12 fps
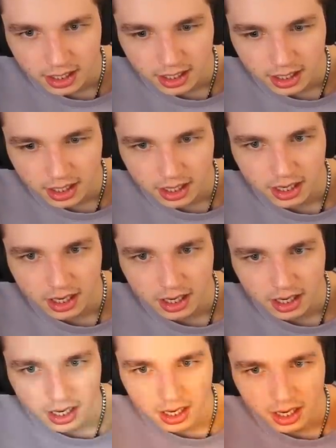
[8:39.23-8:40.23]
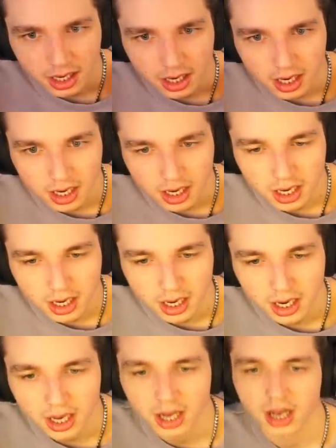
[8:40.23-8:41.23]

(silence)